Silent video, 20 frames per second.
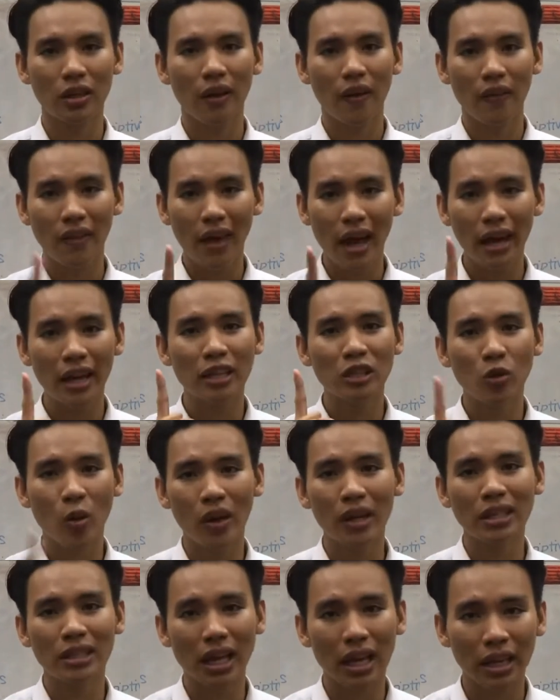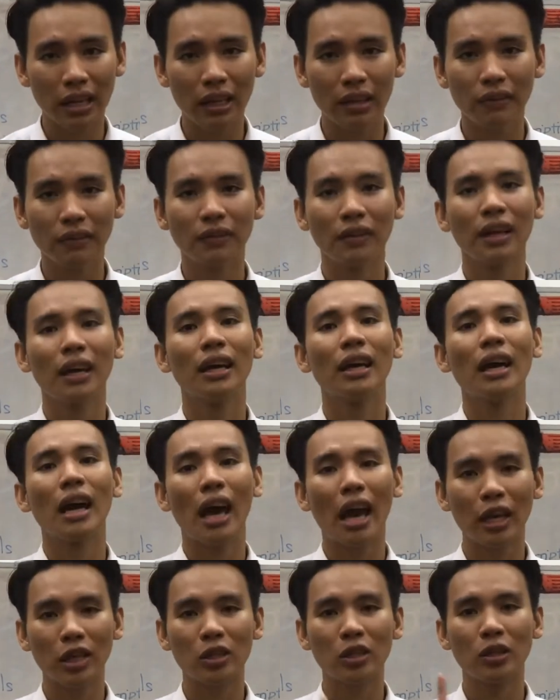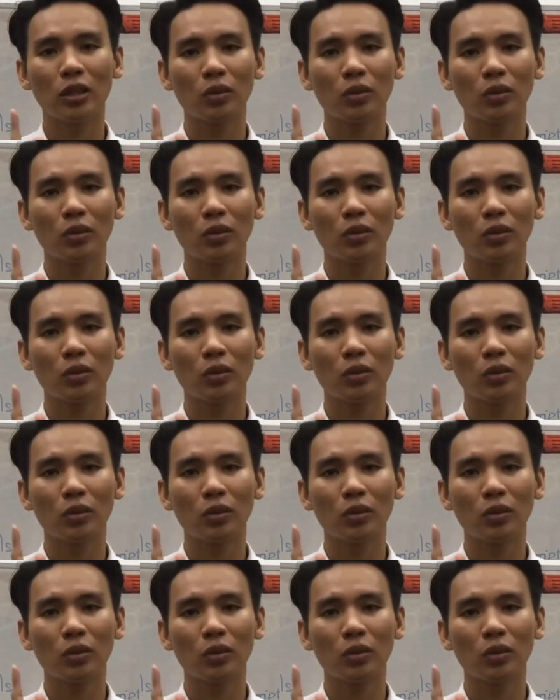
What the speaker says: That is qualitative action